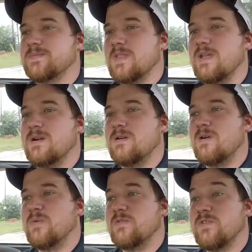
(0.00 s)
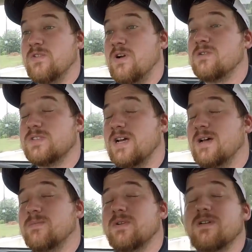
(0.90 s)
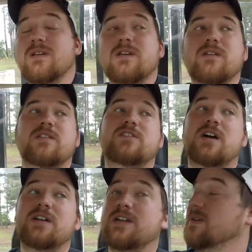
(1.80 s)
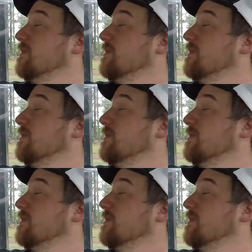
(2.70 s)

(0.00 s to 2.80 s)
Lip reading: later on. But for a long time, the John Deere